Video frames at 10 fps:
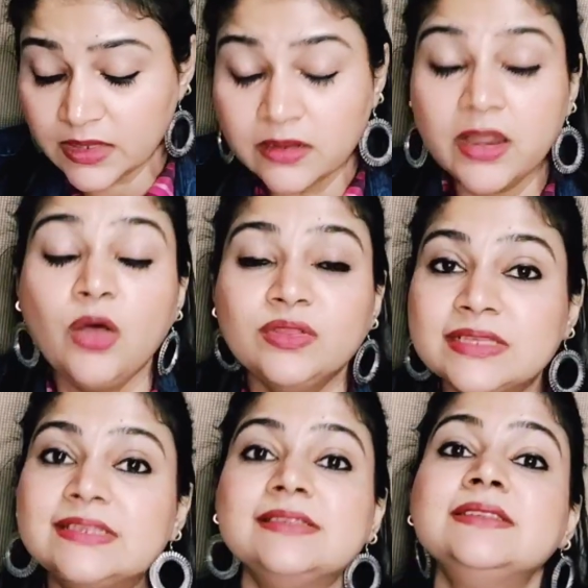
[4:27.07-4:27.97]
Now
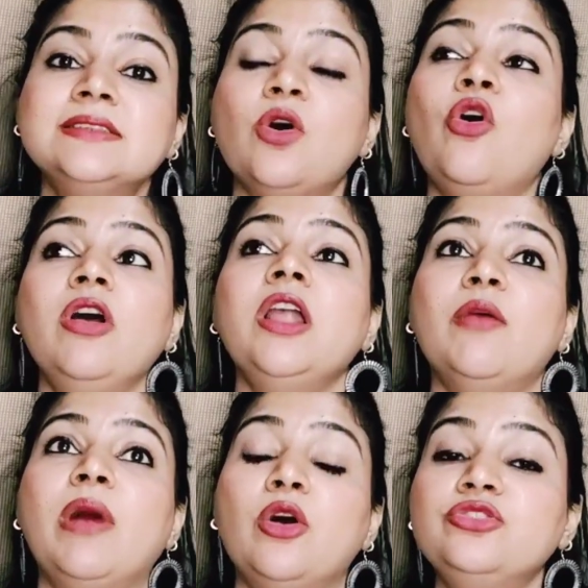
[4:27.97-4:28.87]
this is all
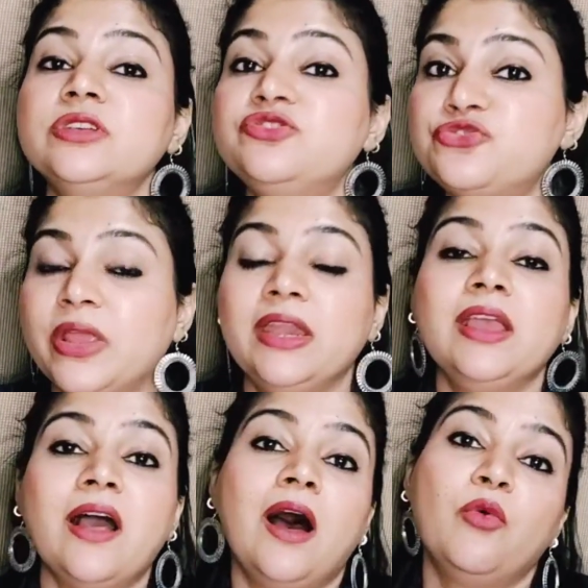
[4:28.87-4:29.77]
about
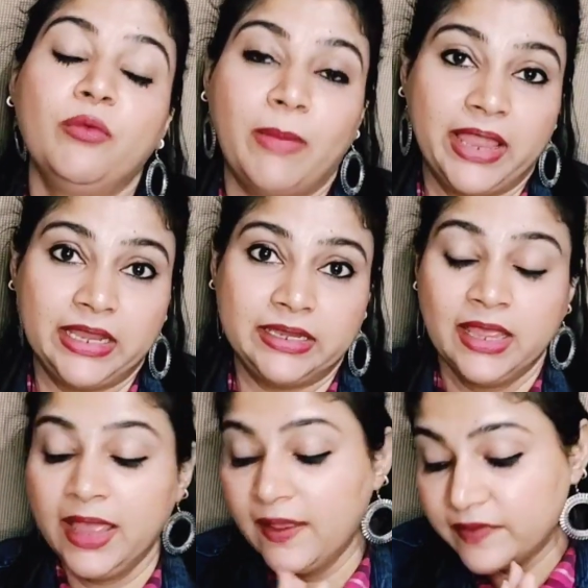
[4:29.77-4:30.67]
training our mind.
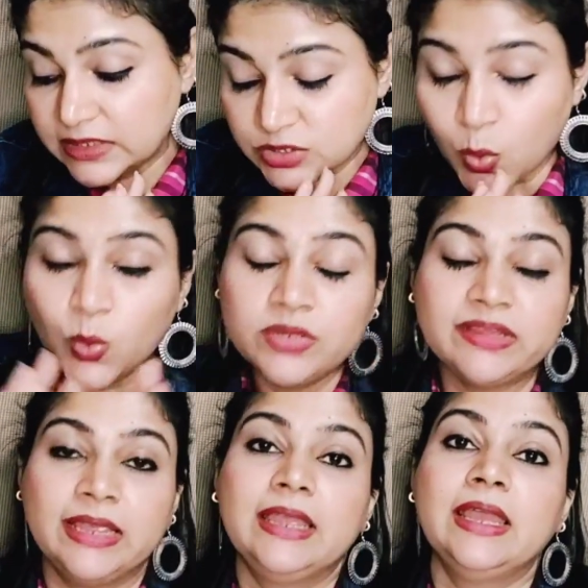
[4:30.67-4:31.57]
This whole
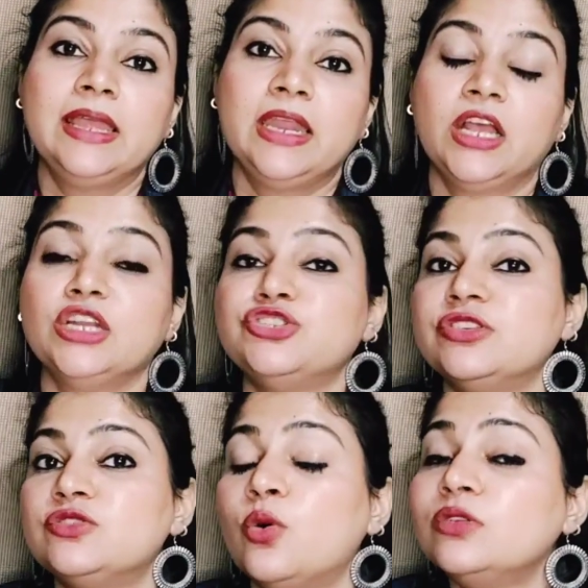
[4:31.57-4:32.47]
thinking in English,
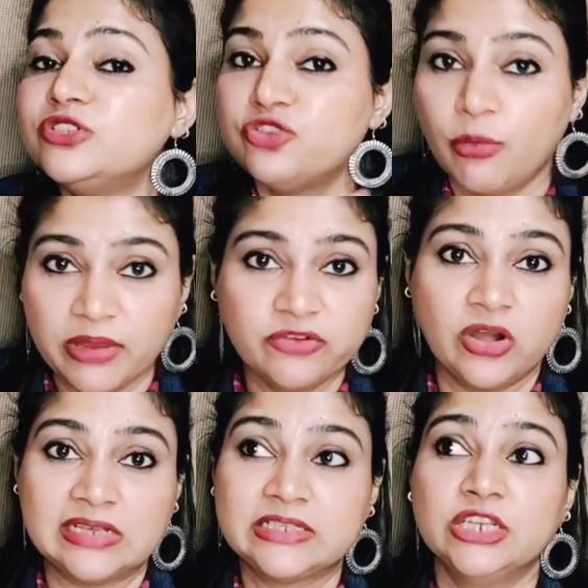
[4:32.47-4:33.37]
this whole stopping
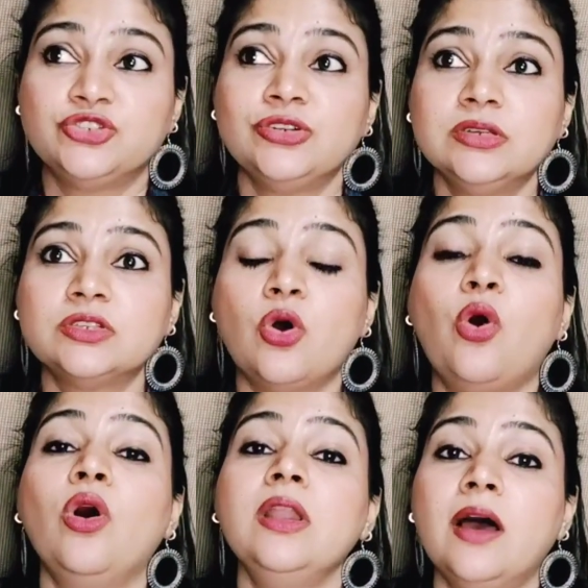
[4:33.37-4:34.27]
translation is
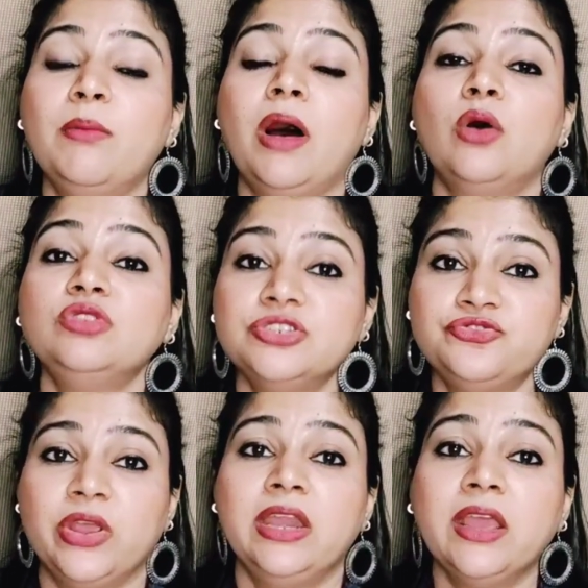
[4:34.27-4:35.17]
all about
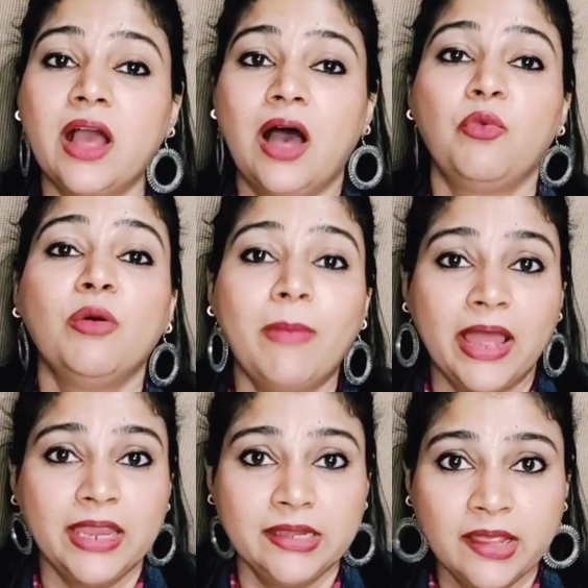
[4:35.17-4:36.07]
training our
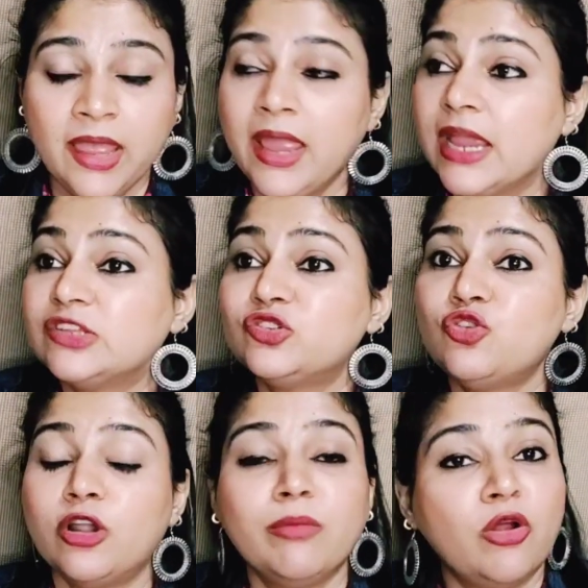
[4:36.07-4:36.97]
mind. It's
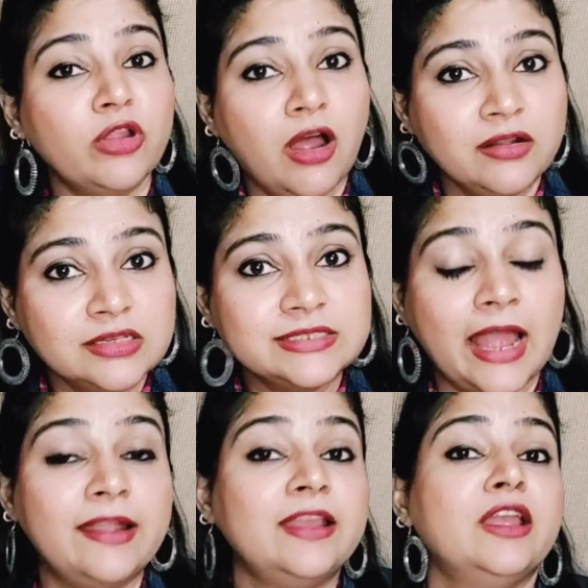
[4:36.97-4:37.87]
not about
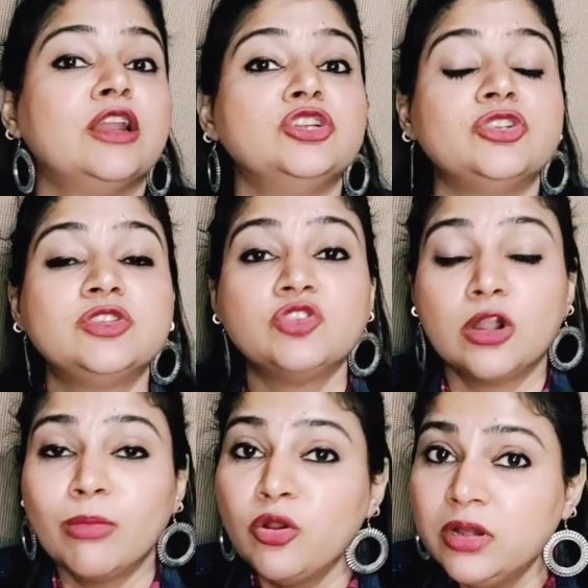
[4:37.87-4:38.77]
understanding English. It's not
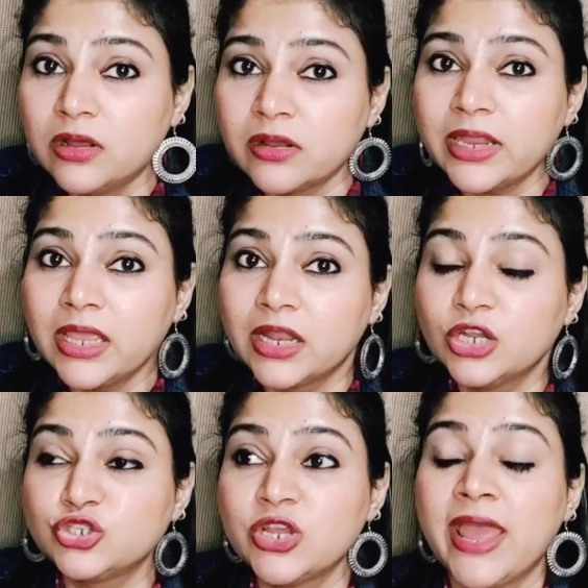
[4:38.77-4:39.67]
about learning
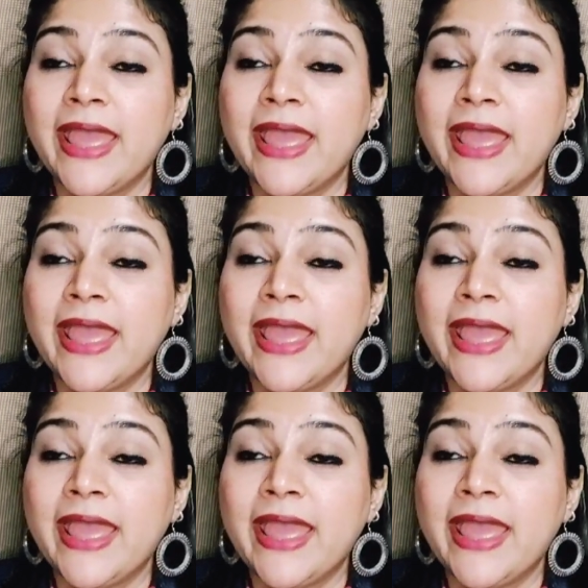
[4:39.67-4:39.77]
English.